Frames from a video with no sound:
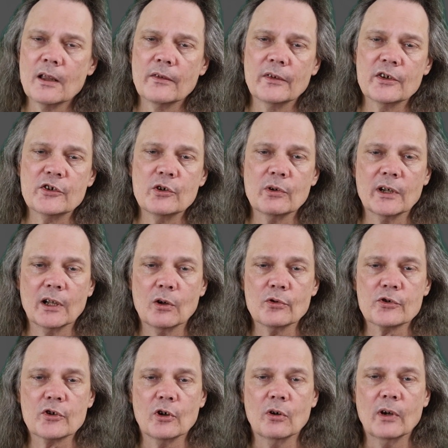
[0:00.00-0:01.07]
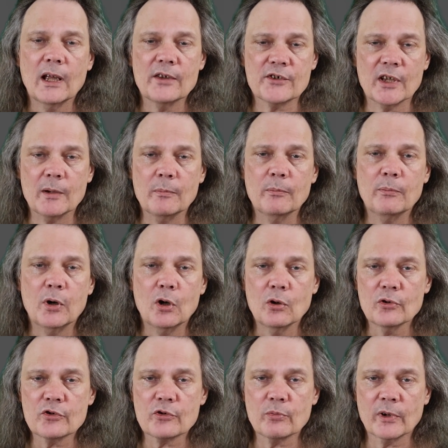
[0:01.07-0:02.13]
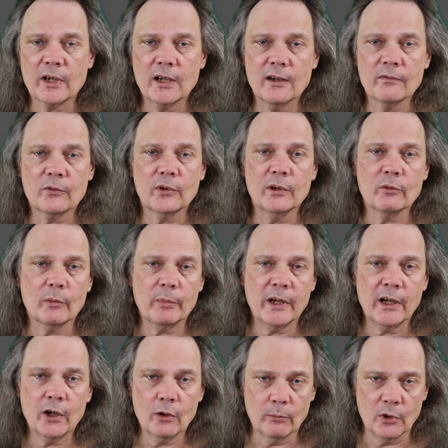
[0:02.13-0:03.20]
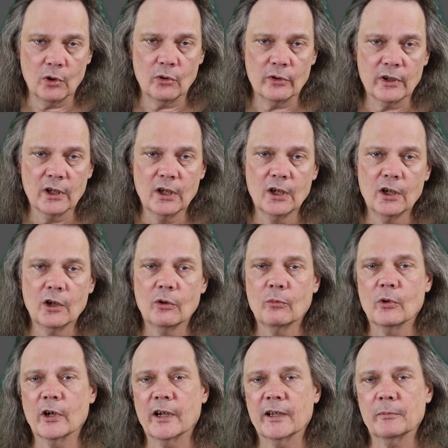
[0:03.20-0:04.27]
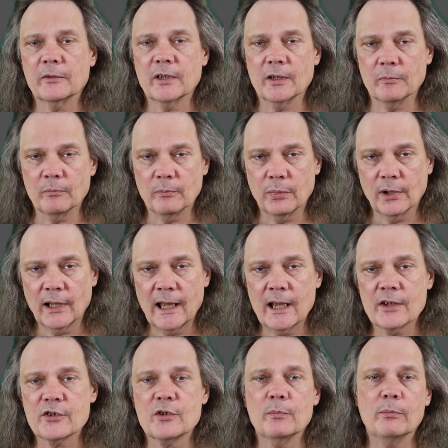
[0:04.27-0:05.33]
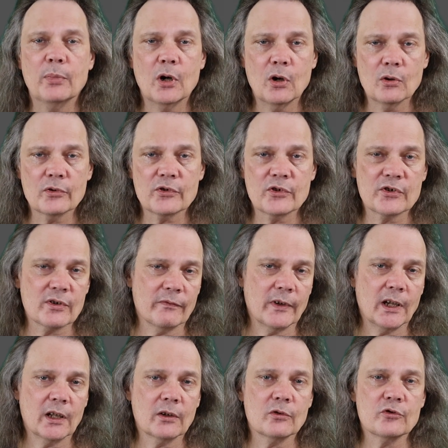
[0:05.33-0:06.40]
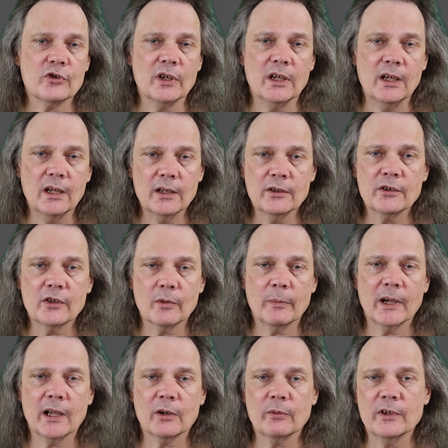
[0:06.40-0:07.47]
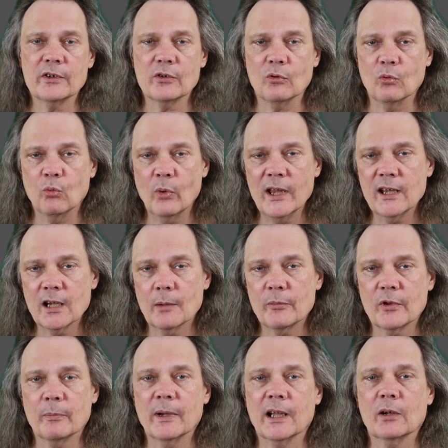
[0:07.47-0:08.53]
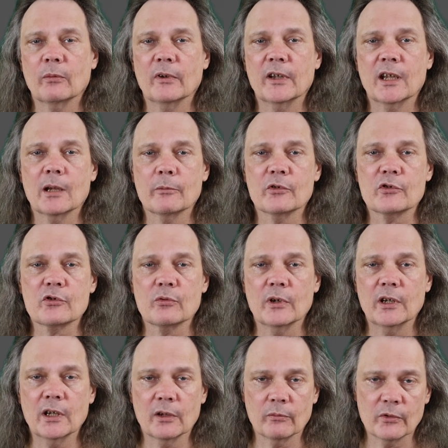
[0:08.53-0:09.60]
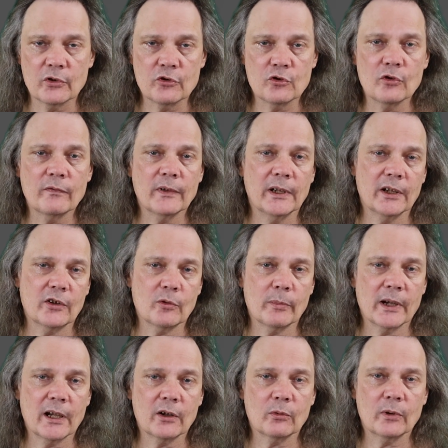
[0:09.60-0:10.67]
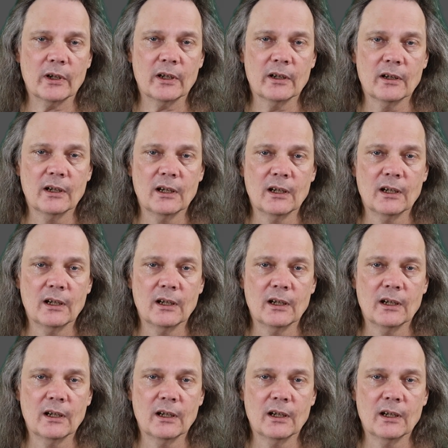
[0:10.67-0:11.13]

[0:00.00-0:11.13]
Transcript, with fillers: This unit also has a pulse recovery repair mode where it can blast pulses of energy into the battery to wake up the battery chemistry and rejuvenate the battery.